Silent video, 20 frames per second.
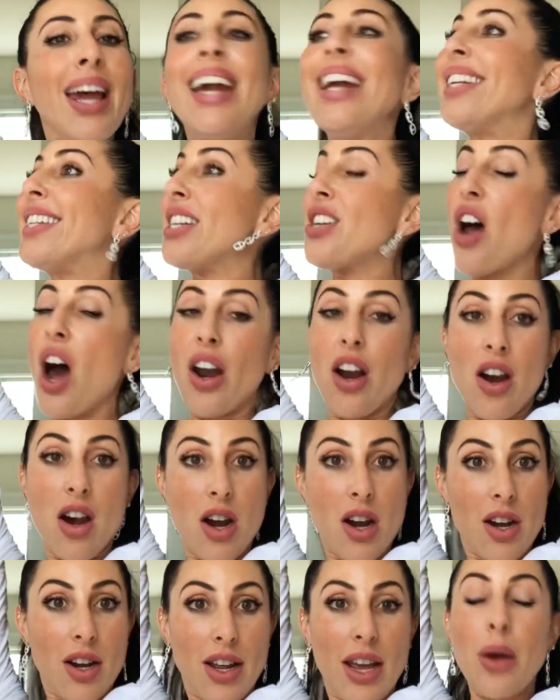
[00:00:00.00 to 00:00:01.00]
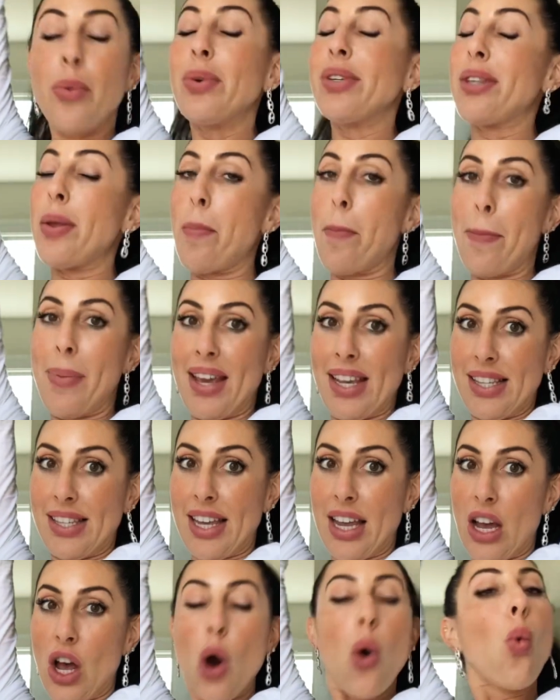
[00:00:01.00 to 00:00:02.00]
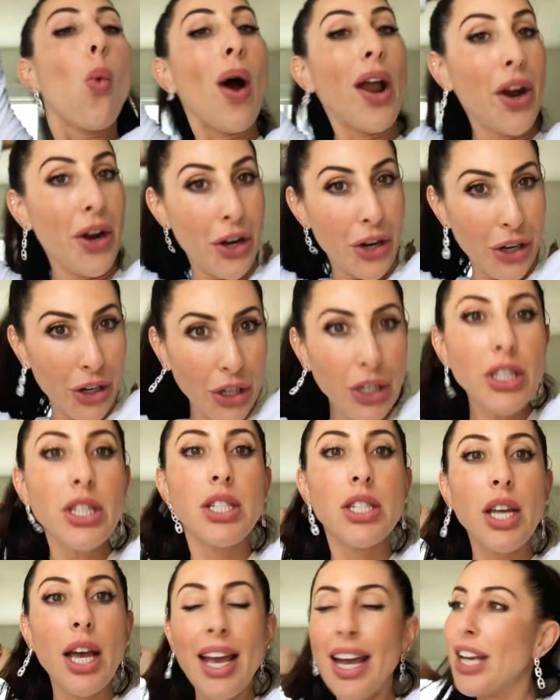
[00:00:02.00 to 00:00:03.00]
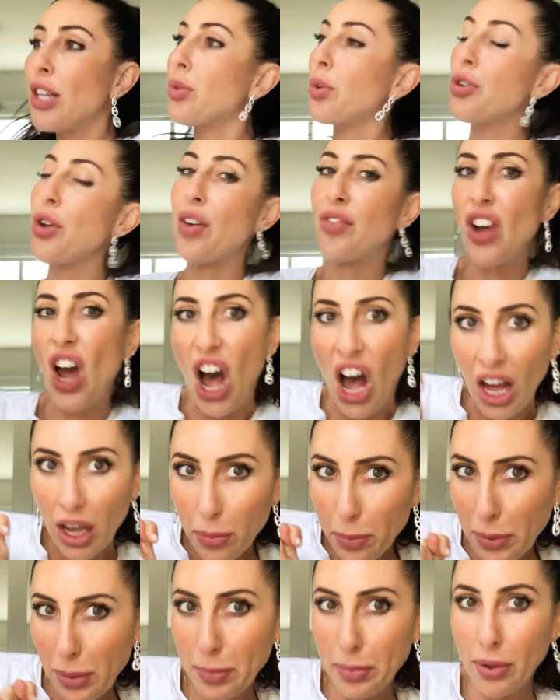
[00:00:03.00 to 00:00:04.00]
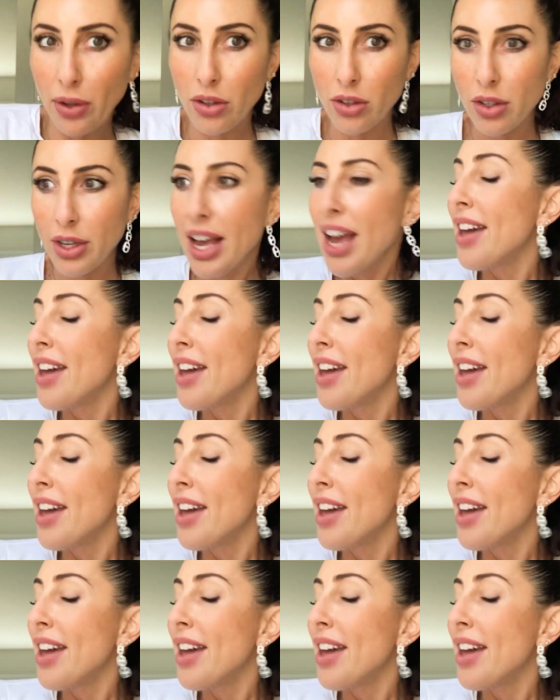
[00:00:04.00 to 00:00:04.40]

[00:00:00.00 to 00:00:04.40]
it did not hurt. It was amazing. What hurts is when you have to hug people.